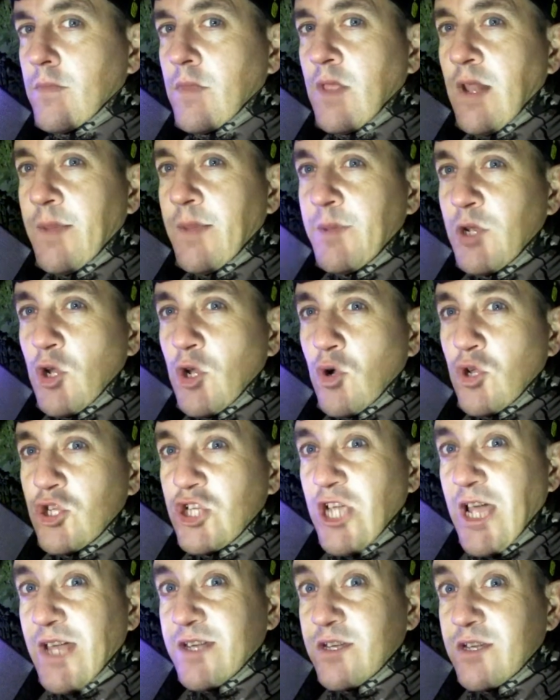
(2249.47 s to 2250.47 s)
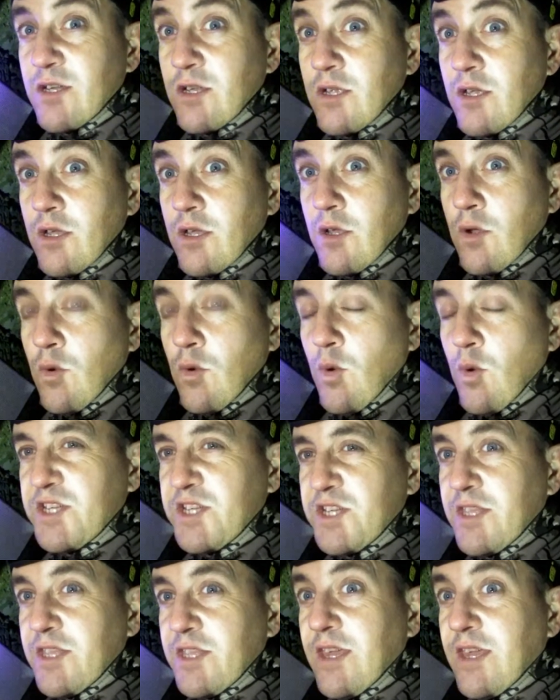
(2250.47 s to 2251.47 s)
Let me know in chat. What do you
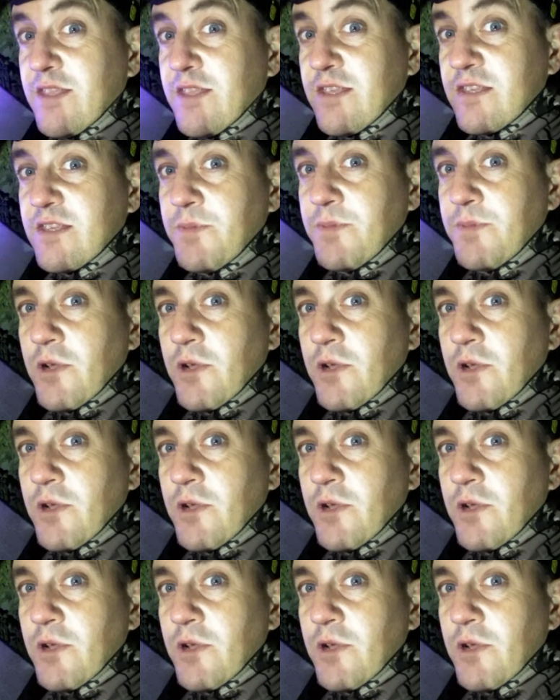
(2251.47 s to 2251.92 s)
think of this spirit?